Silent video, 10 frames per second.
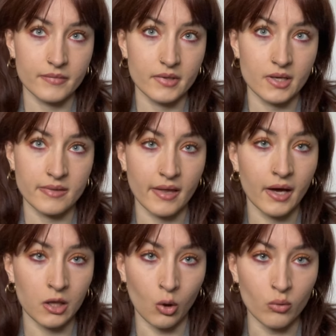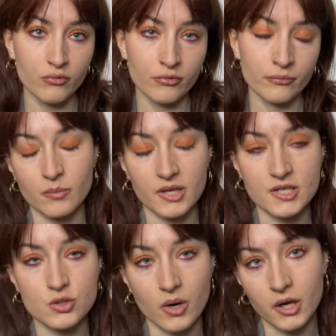and that i love please
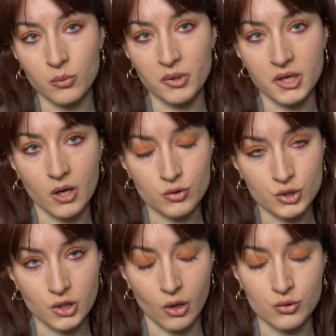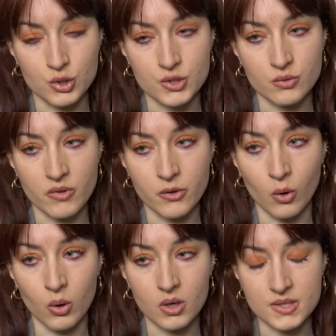try to be cautious with
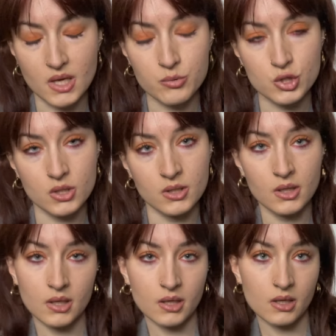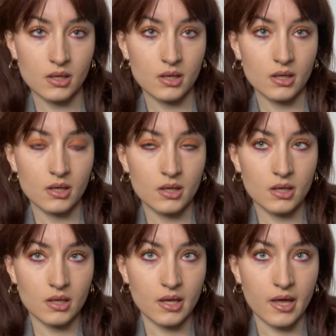your consumption
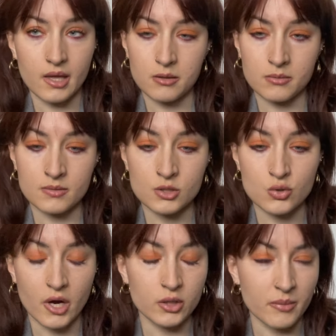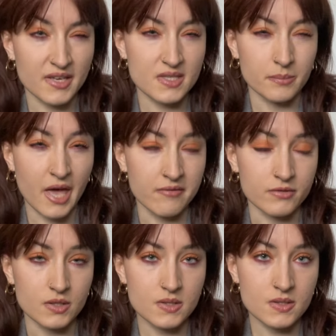and try to make some
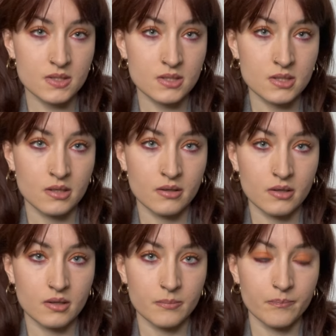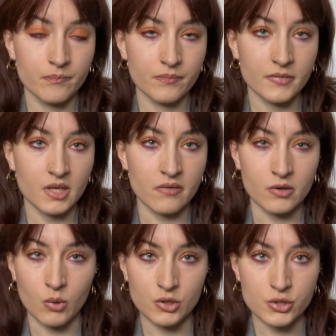efforts if you
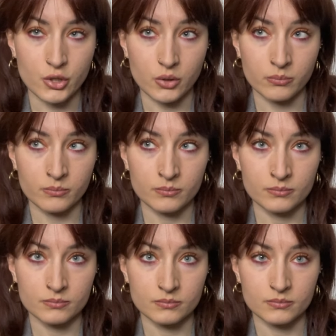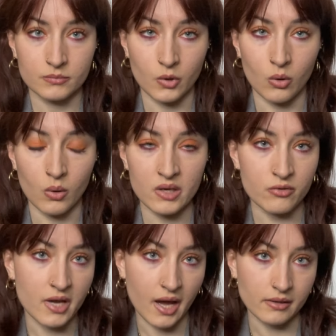want to or if you
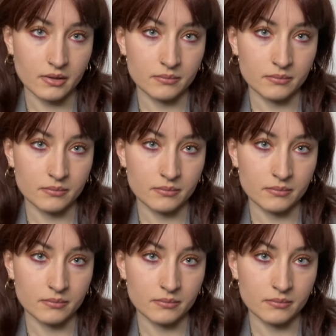can